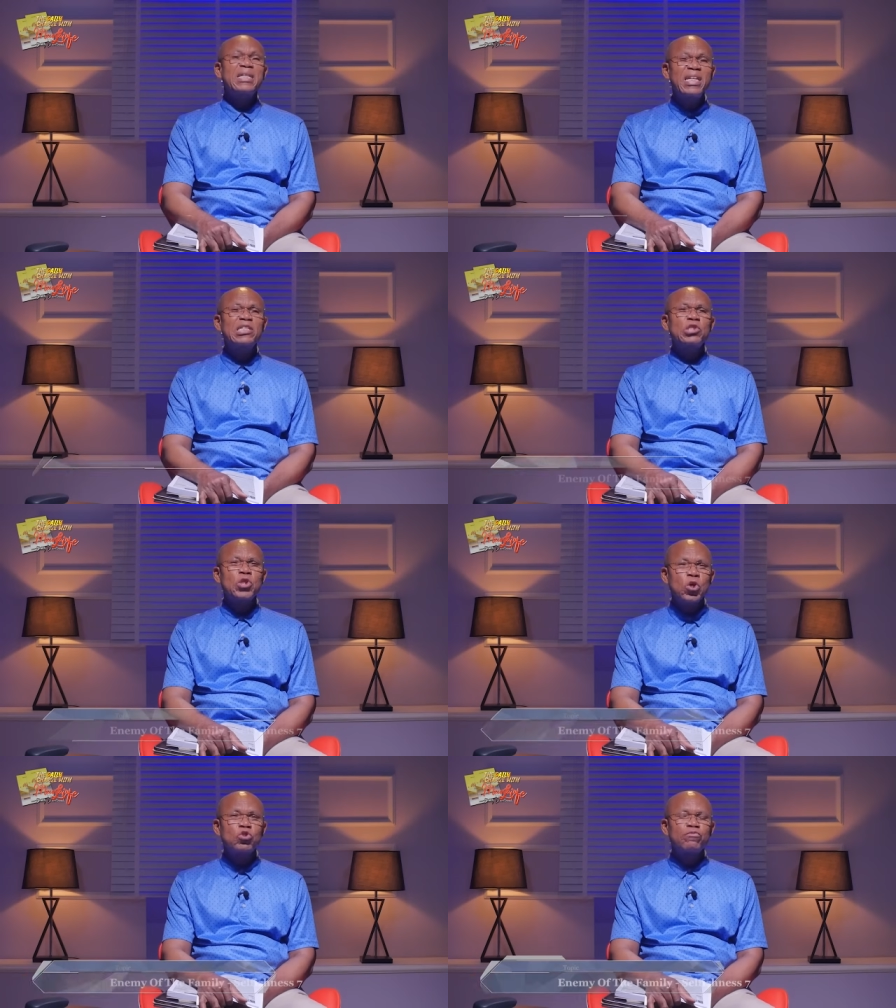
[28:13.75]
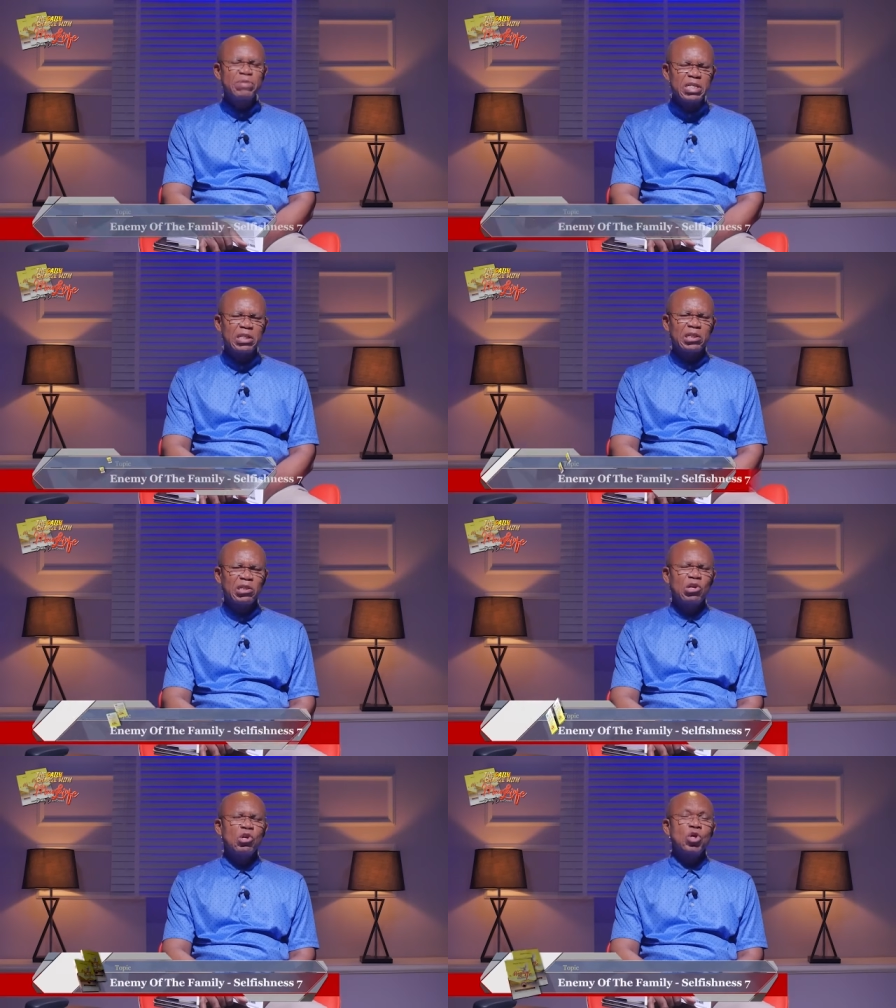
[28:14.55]
let your
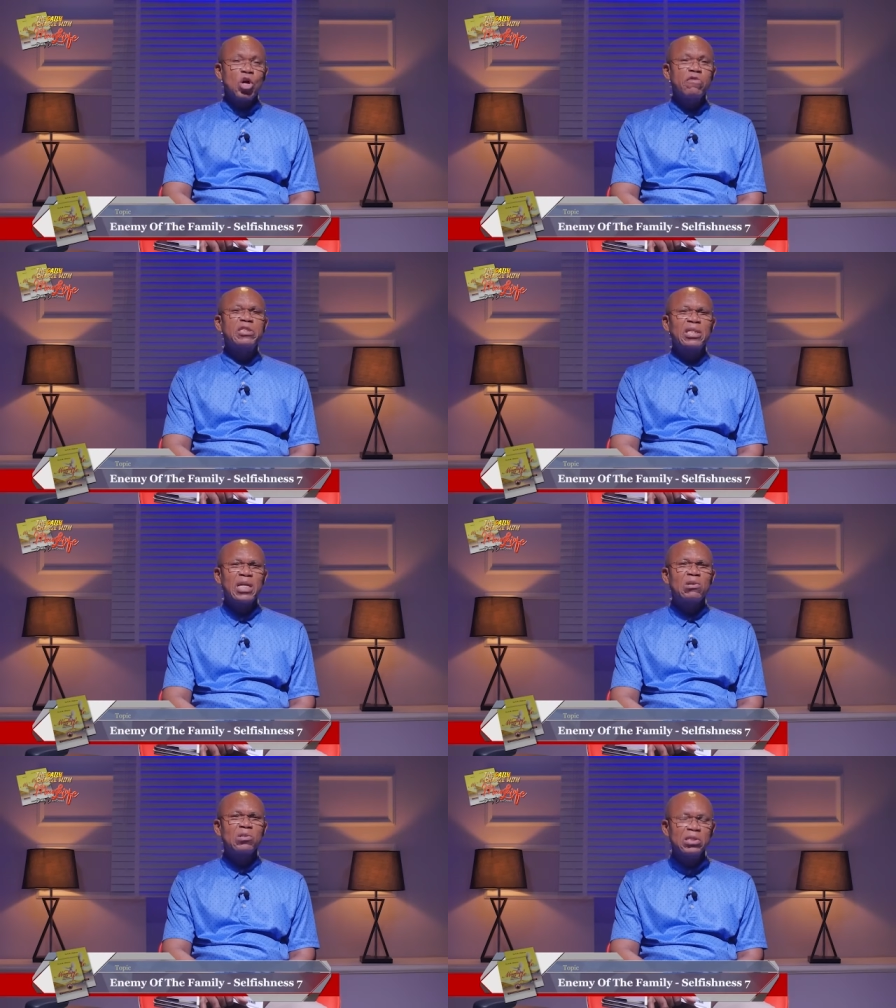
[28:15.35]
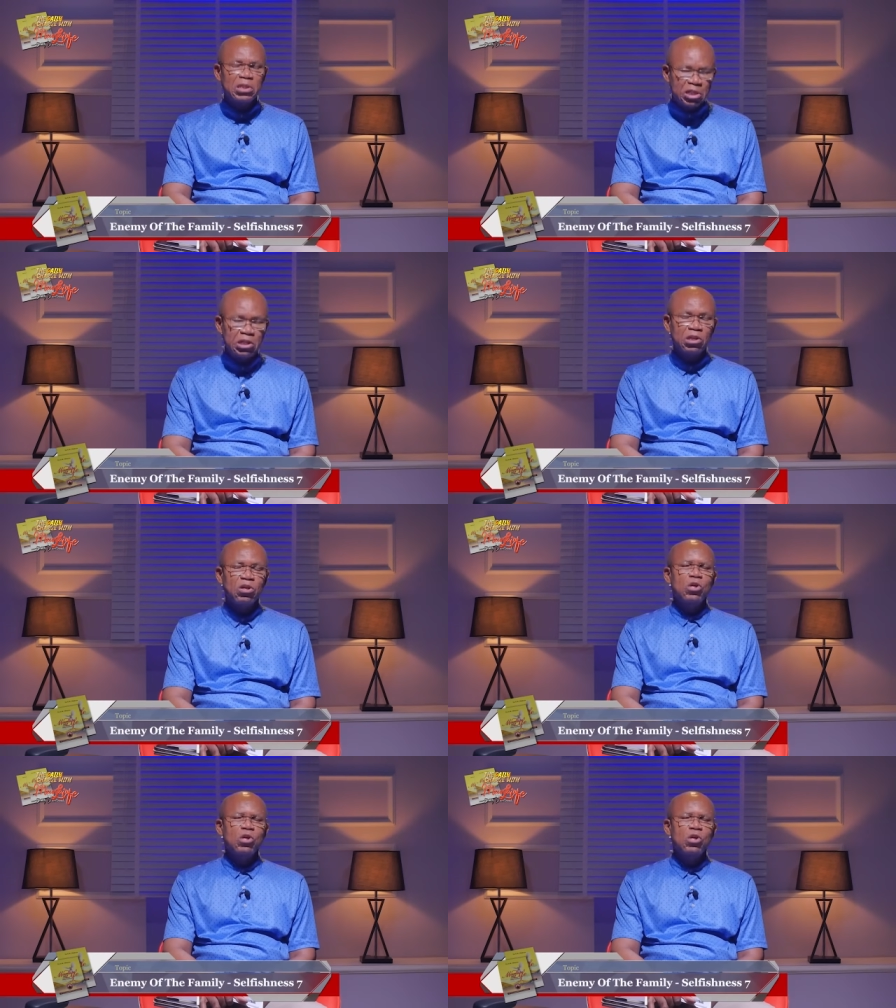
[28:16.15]
spirit of generosity,